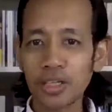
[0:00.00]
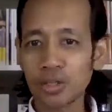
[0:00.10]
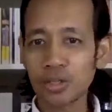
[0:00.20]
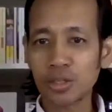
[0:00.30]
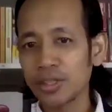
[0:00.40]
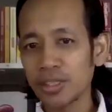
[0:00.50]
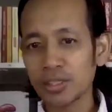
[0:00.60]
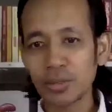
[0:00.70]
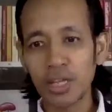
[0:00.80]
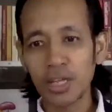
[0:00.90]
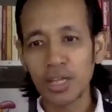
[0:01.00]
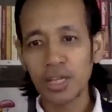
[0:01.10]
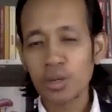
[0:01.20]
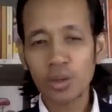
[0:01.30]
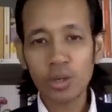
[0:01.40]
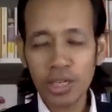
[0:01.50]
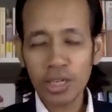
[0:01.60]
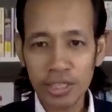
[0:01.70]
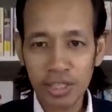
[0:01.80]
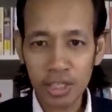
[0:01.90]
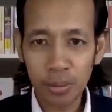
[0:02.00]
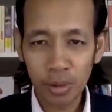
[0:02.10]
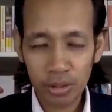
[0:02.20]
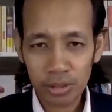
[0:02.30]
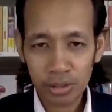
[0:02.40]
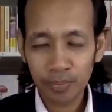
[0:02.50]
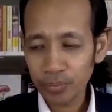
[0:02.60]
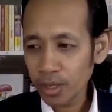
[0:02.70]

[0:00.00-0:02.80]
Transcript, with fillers: This will be this. Way. So those are history books.